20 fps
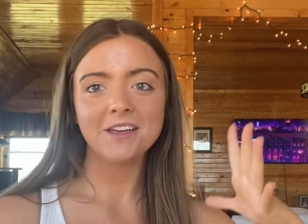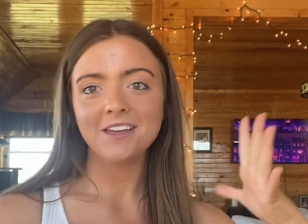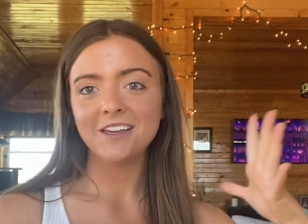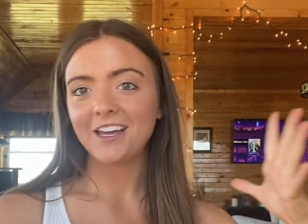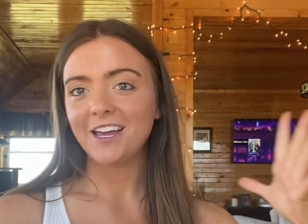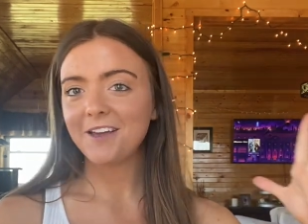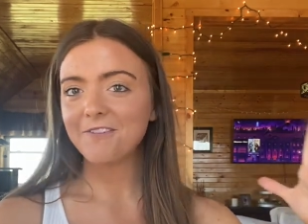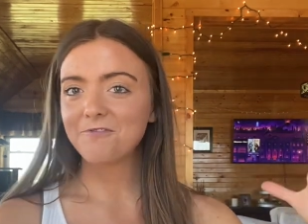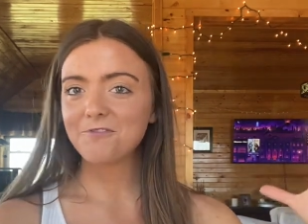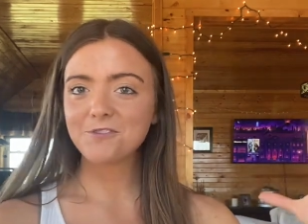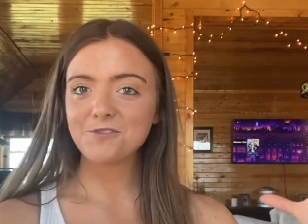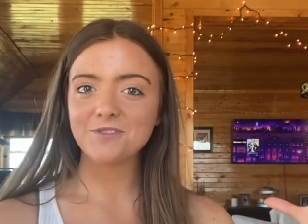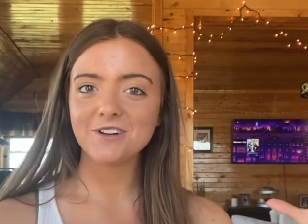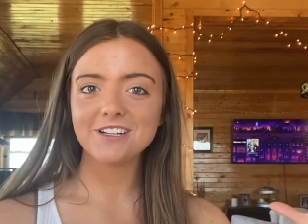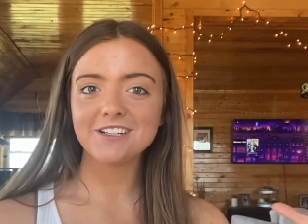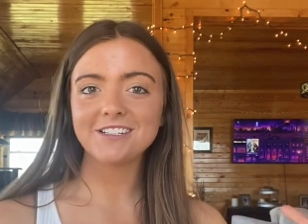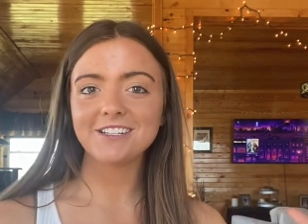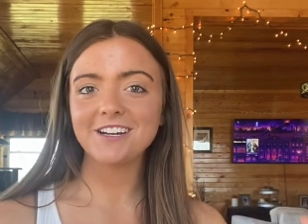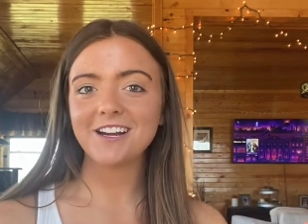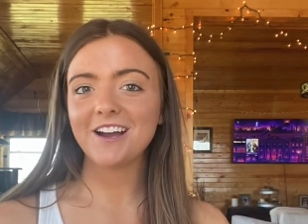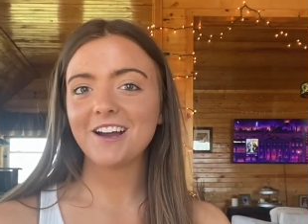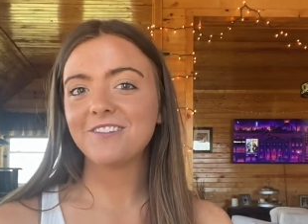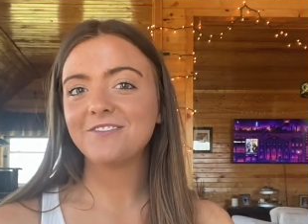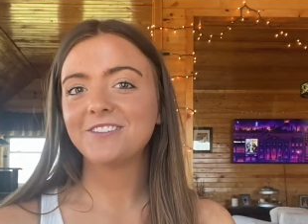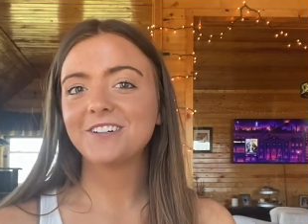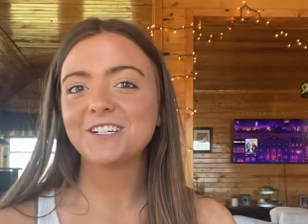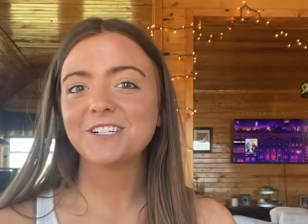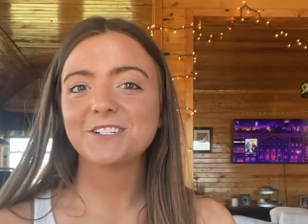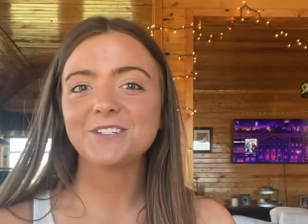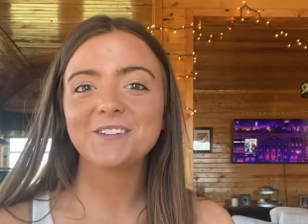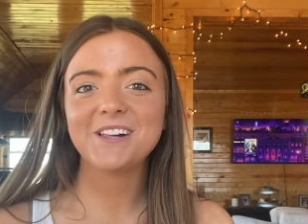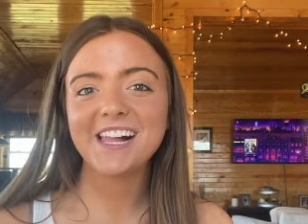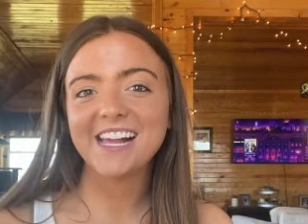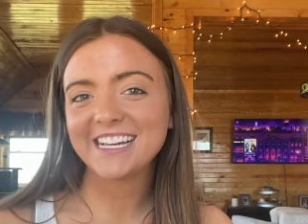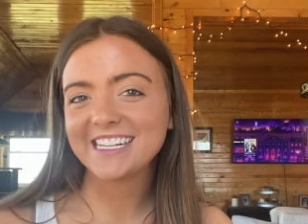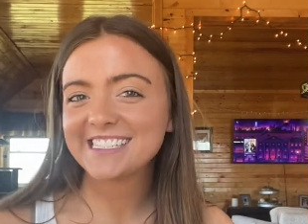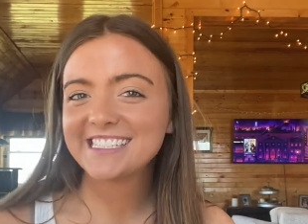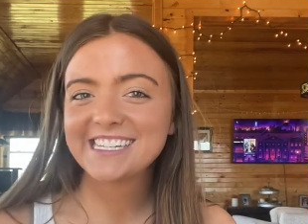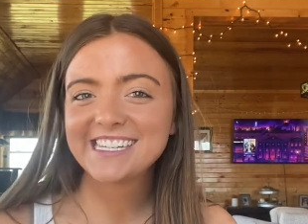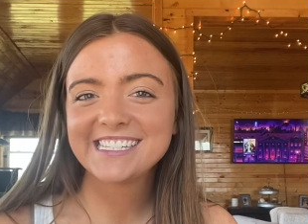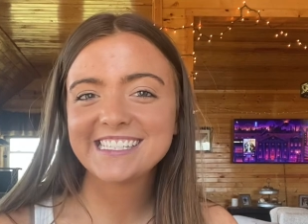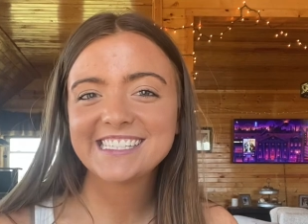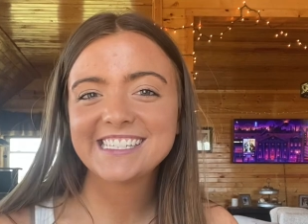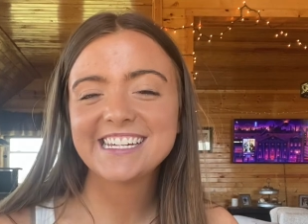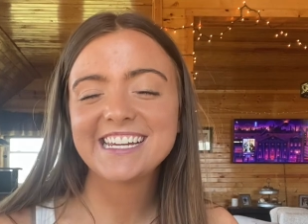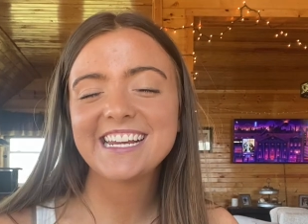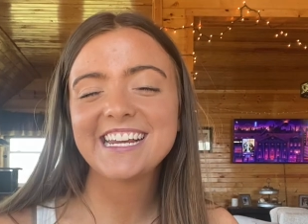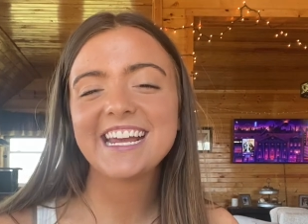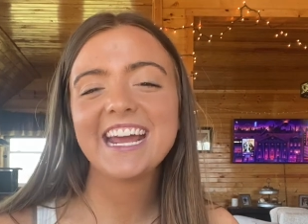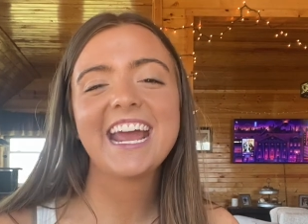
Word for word: influencer virtual assisting.